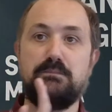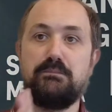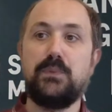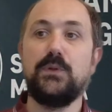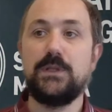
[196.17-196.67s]

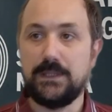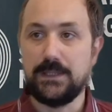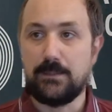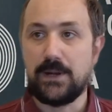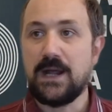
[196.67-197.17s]
put it in
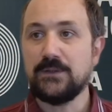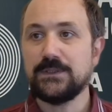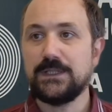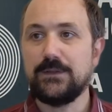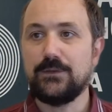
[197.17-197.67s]
a
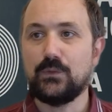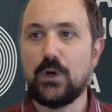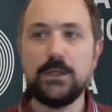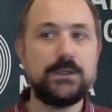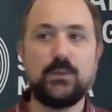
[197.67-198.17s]
browser if you
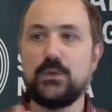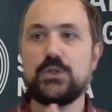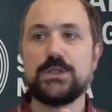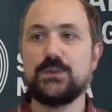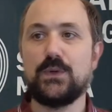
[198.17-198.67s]
want. We
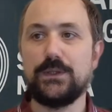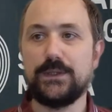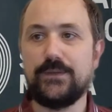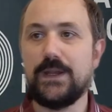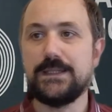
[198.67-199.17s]
just want the
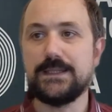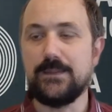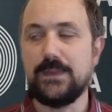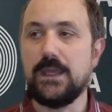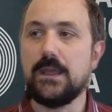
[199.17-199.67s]
very same
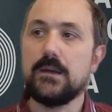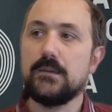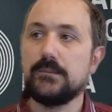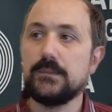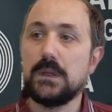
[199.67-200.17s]
thing,
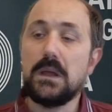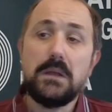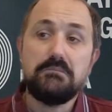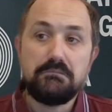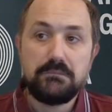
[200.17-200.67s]
and
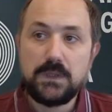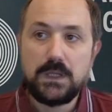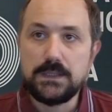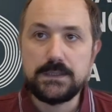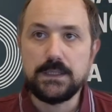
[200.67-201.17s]

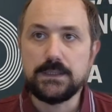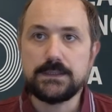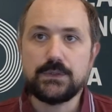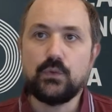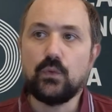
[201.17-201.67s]
this
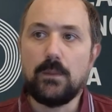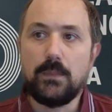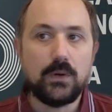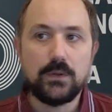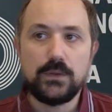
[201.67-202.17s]
is
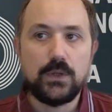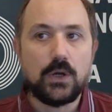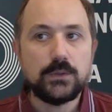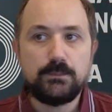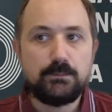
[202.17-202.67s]
doable,
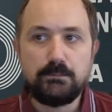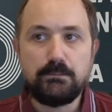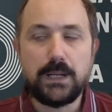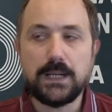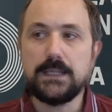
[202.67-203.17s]
not
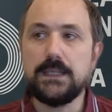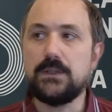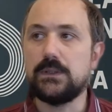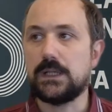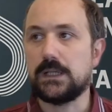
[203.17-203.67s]

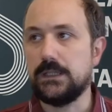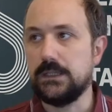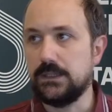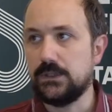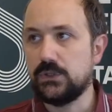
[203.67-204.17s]

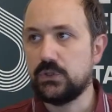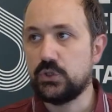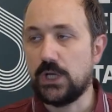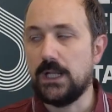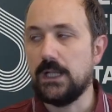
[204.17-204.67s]
particularly
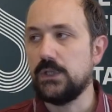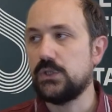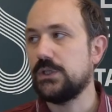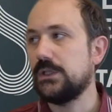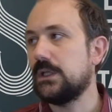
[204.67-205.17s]
challenging.